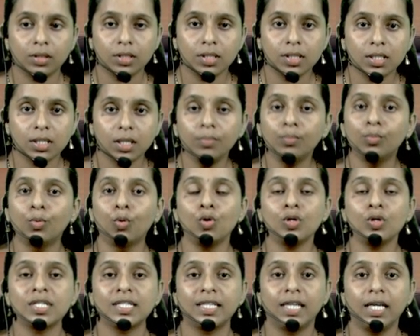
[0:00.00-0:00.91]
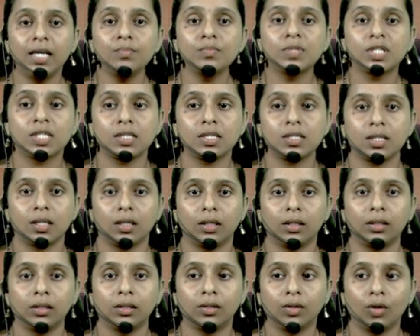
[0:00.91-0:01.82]
some more schemes
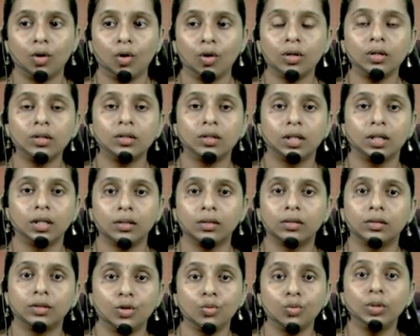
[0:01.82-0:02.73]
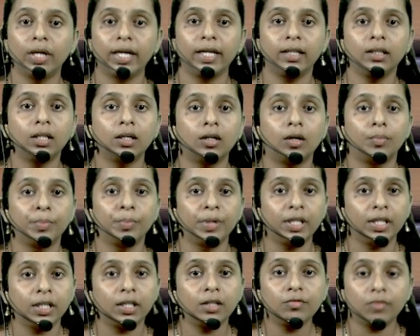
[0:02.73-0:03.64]
or to gain the
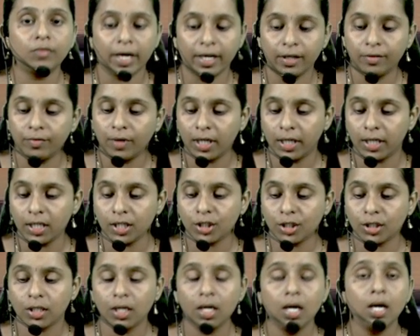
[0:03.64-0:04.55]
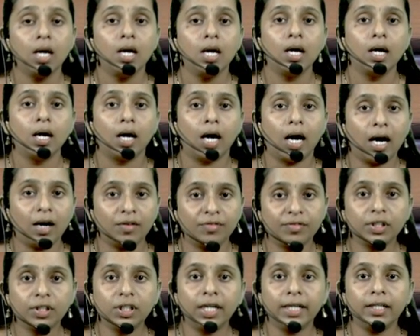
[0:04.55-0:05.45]
competitive advantage.
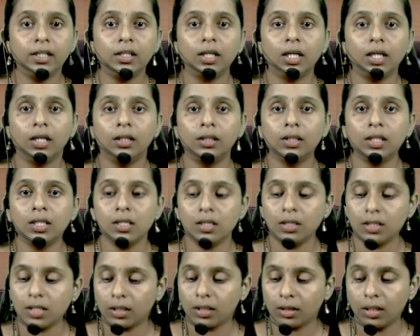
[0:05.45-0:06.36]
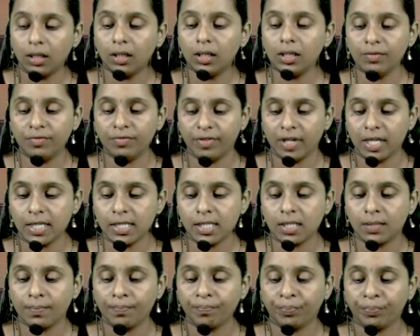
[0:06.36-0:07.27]
After that, in the third
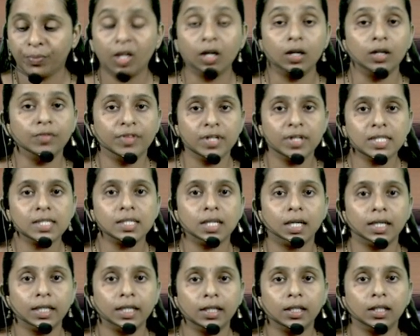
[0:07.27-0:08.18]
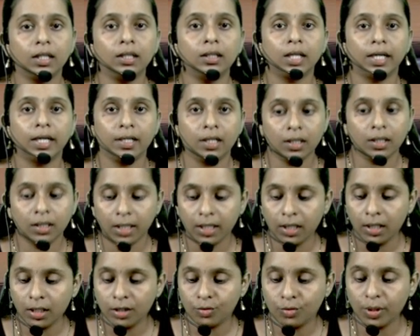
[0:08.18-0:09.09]
phase started in
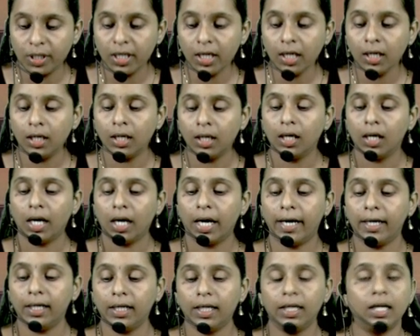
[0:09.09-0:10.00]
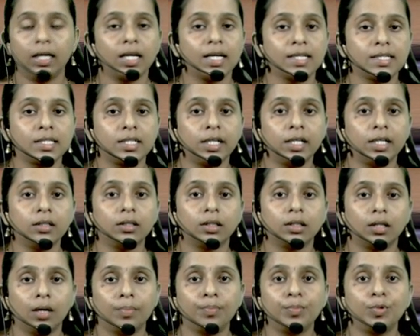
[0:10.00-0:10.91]
1993 and it lasted
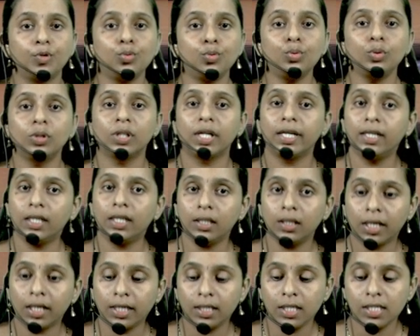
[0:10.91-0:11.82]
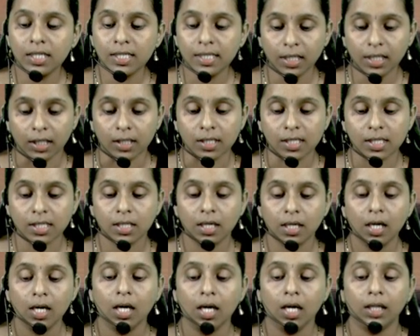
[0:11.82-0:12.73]
up to 1996.
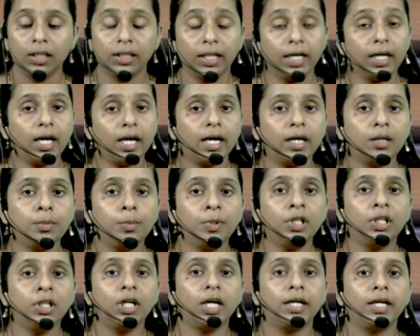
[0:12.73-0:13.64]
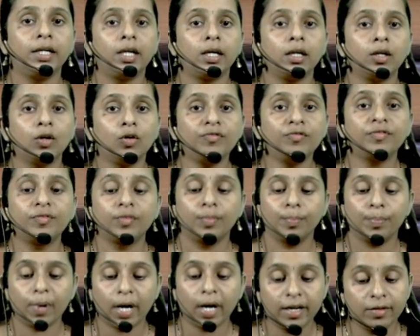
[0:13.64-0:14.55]
There had been the entry of
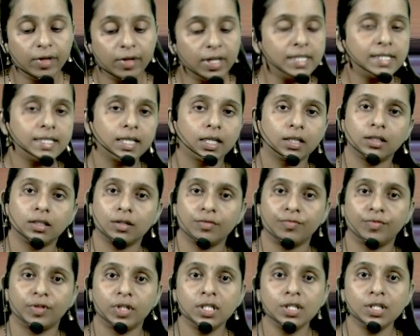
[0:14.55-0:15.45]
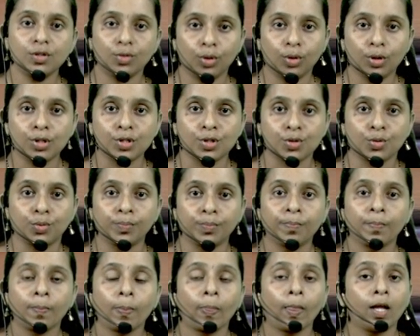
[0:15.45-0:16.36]
private sector funds also.
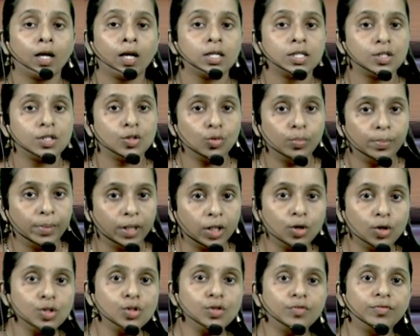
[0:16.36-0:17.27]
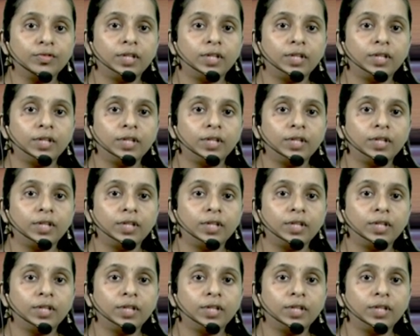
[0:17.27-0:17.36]
So because of